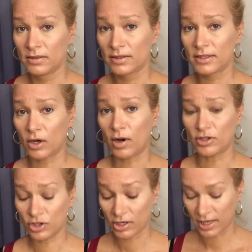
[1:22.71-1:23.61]
So
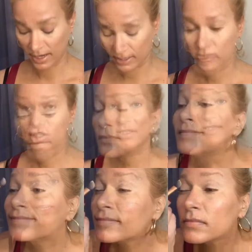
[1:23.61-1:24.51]
I'll show you that here in just
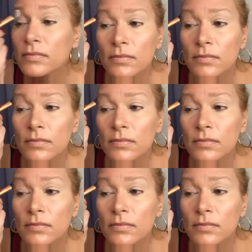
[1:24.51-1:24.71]
a second.